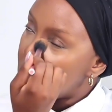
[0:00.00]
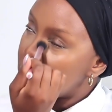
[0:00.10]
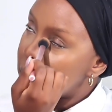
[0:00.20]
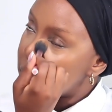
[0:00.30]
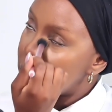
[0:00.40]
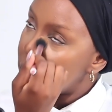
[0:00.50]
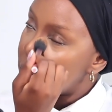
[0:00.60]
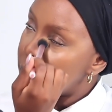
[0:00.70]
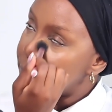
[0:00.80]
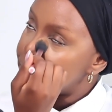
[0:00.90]

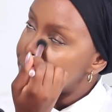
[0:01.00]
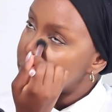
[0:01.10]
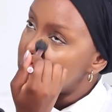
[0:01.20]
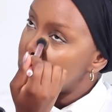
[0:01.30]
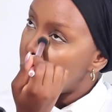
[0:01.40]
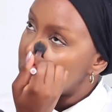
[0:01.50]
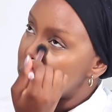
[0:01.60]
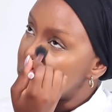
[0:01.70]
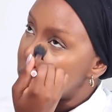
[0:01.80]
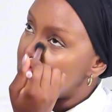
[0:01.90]
concealer dark